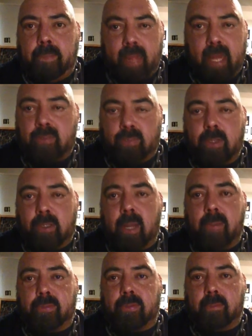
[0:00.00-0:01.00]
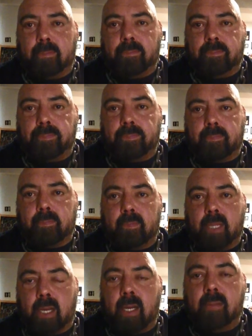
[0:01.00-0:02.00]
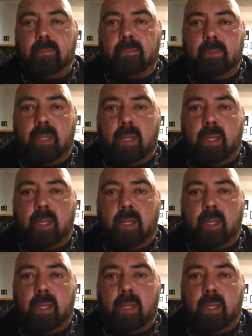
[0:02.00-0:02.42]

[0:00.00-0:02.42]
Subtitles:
That's where it comes from. All right?